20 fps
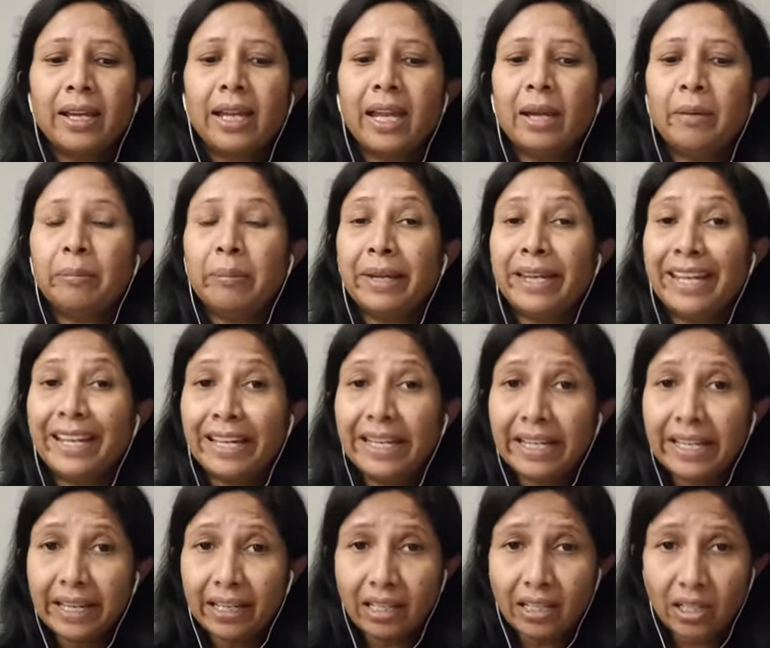A
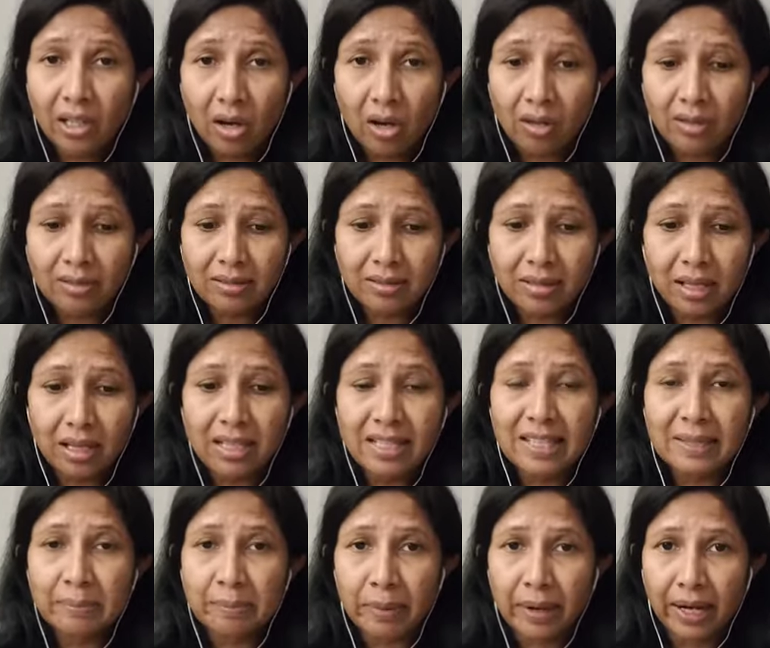median dorsal
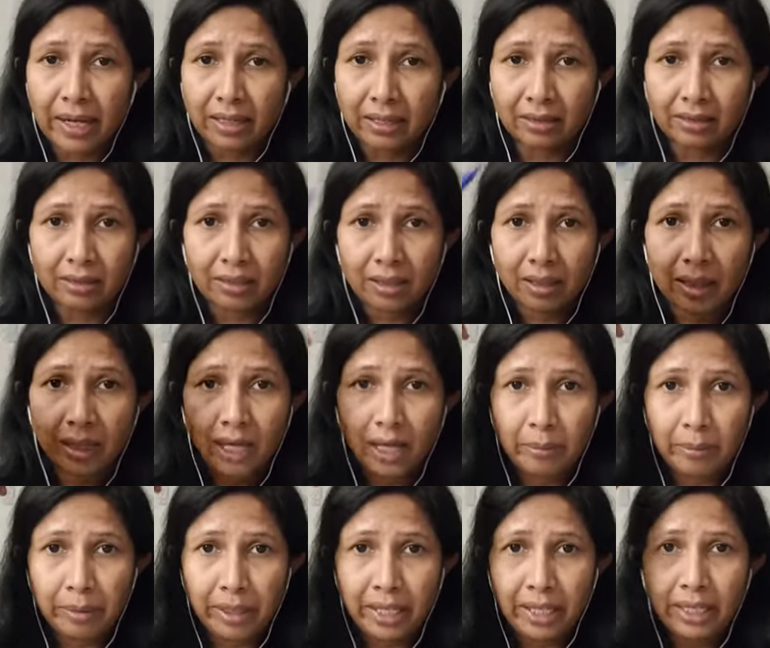spine.
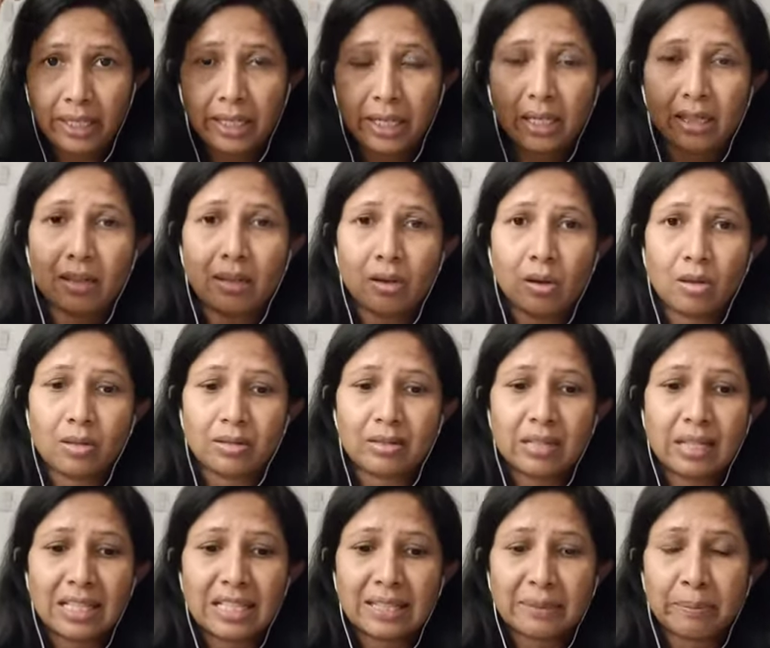A median
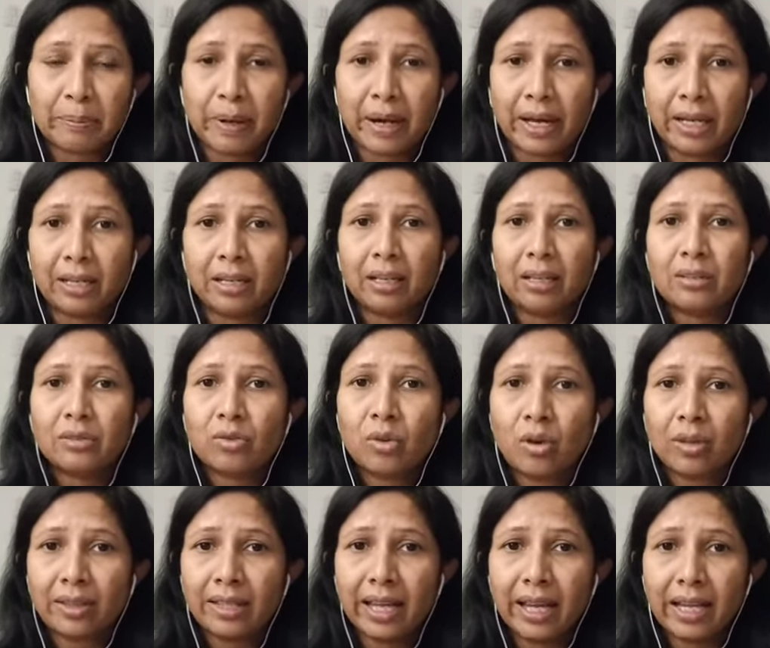dorsal spine. So
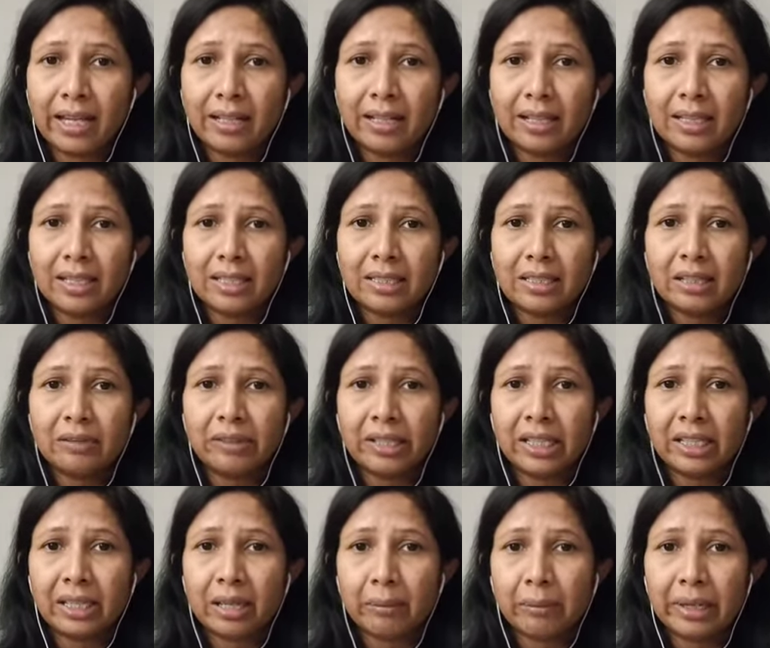on the head region,
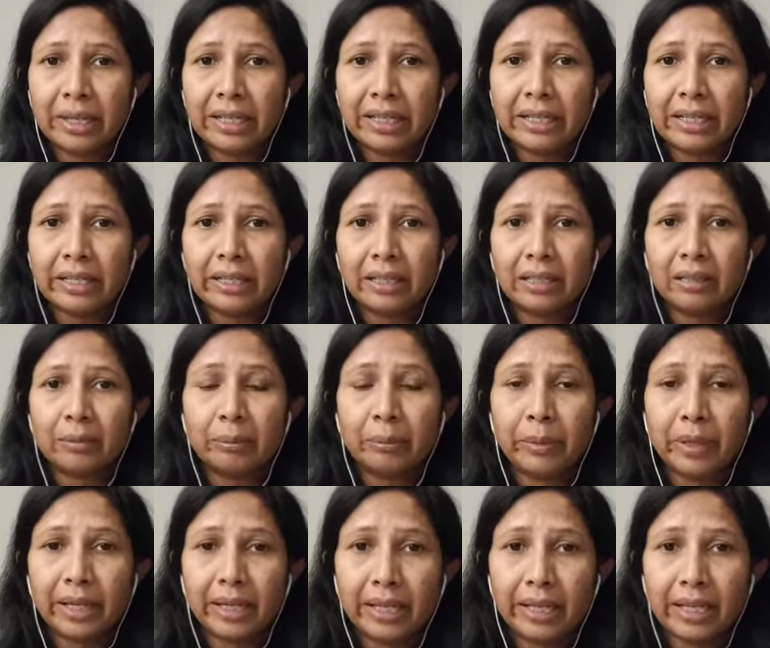in the
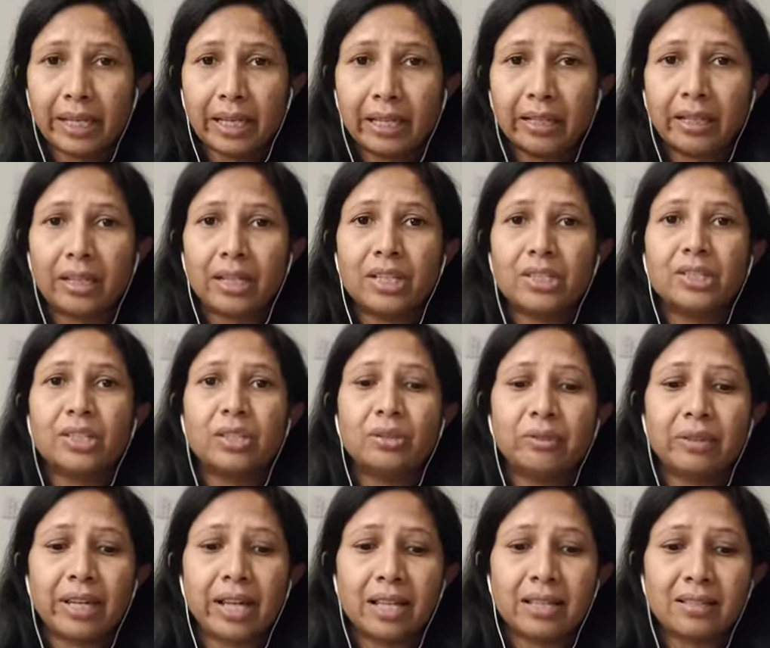median region,
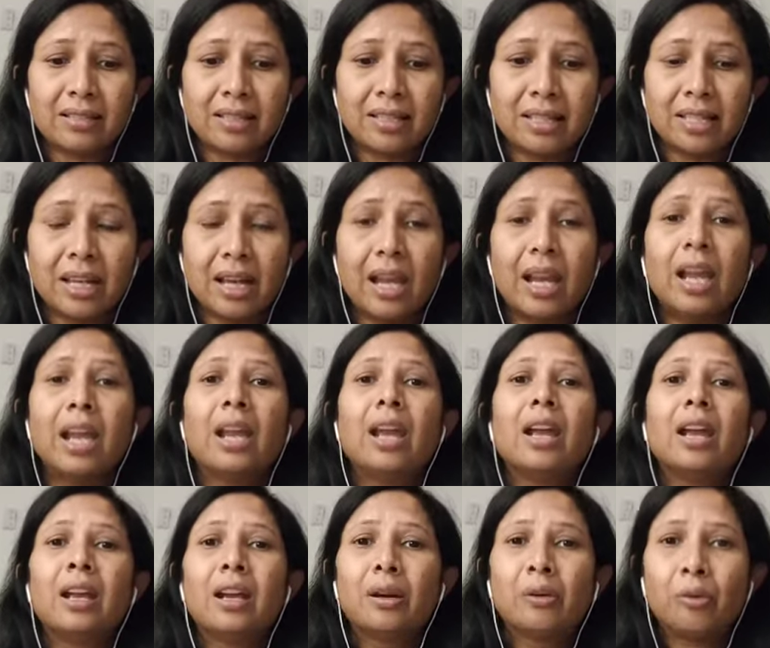you can see
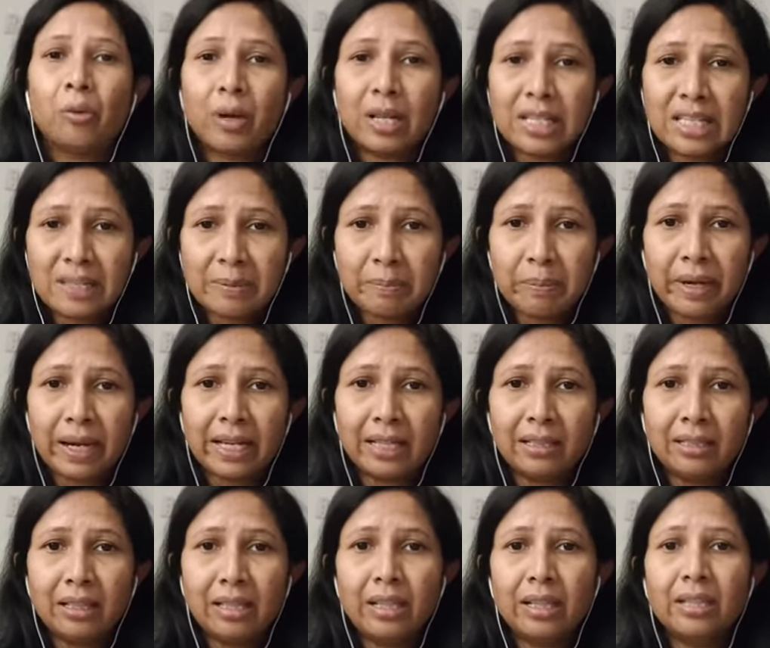one
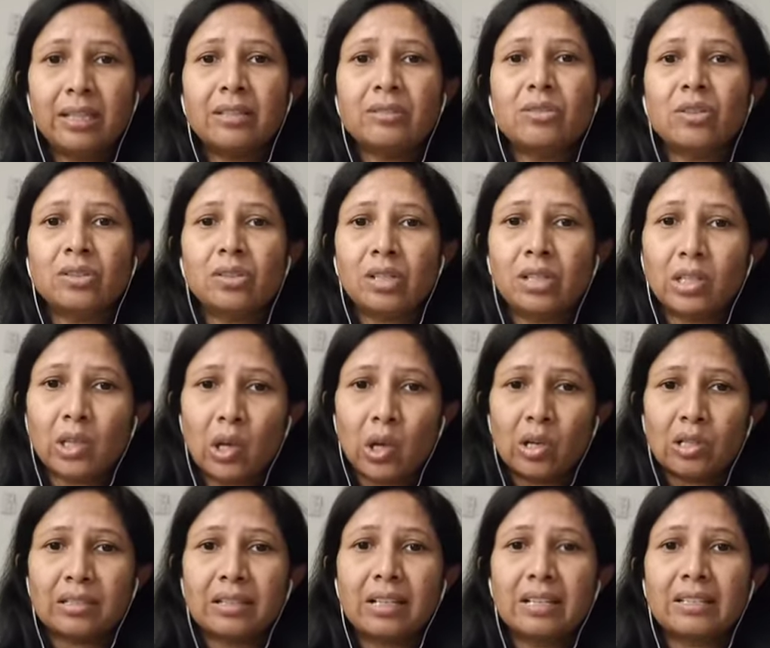spine. It is on the
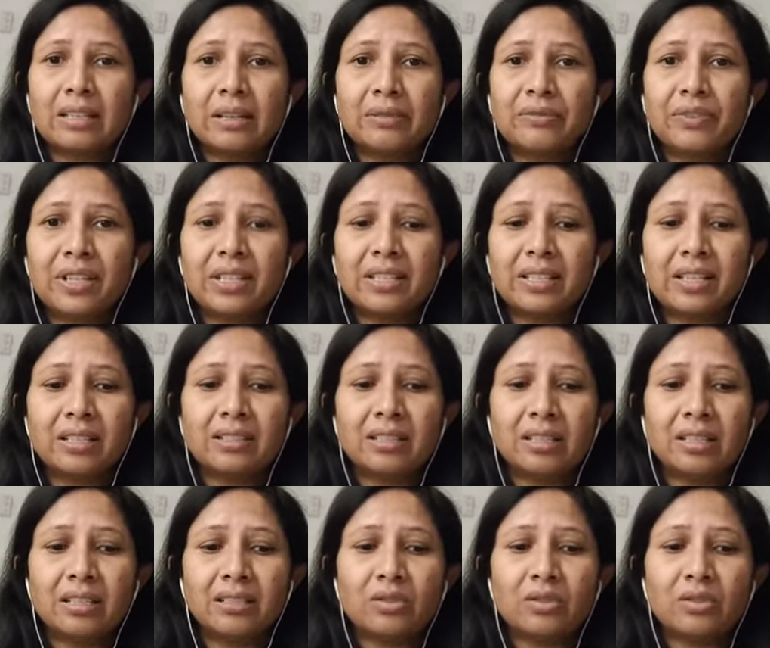dorsal surface, hence it